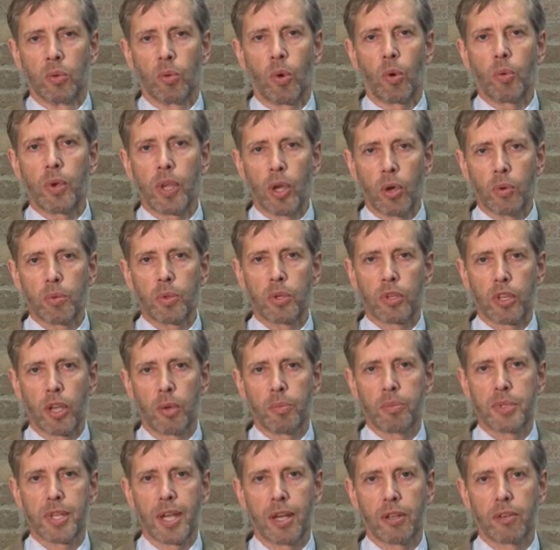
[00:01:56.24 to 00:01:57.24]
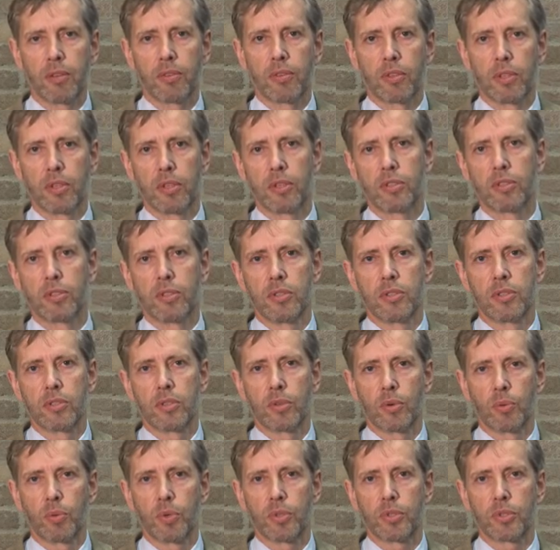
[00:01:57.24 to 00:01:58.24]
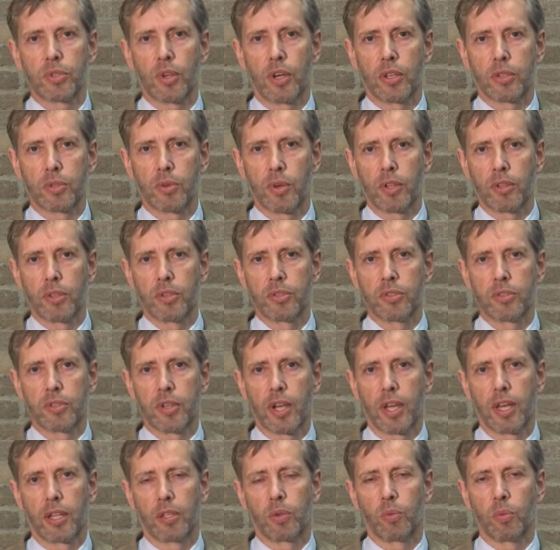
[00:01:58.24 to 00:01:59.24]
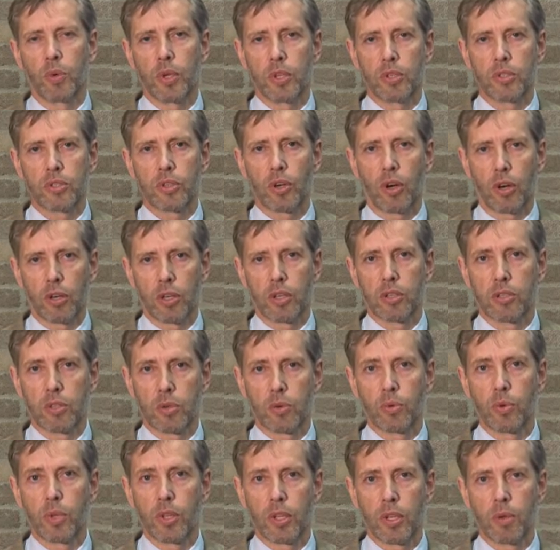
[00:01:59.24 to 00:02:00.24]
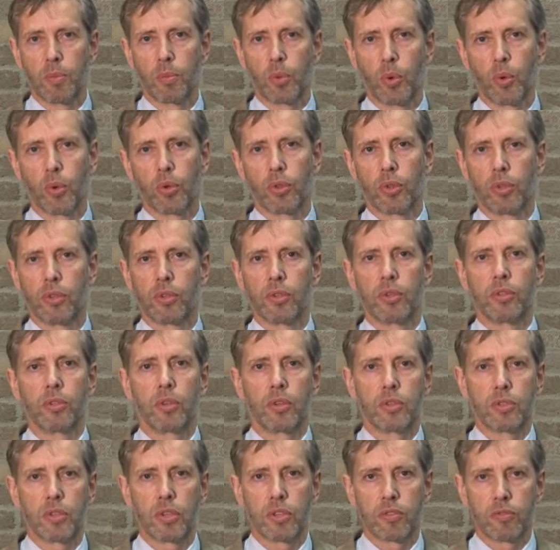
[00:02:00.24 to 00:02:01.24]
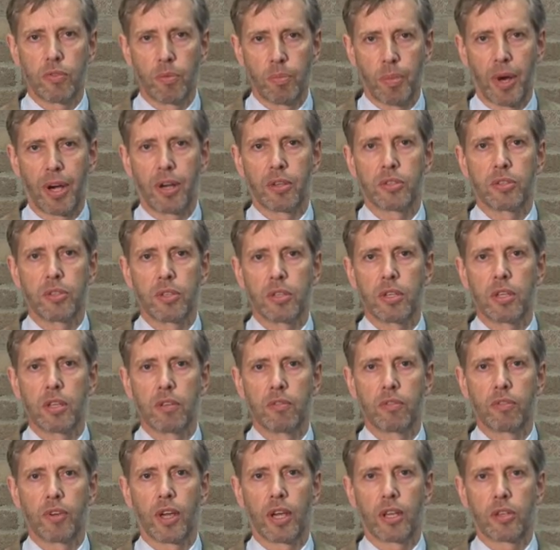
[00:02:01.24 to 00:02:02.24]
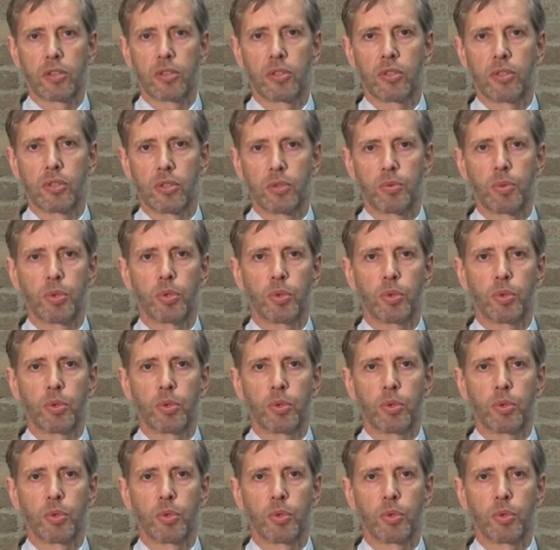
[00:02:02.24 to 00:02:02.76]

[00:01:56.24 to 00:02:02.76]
What we hope that comes out of this is that we'll start to understand which targets are really important, not just for parasitic infections,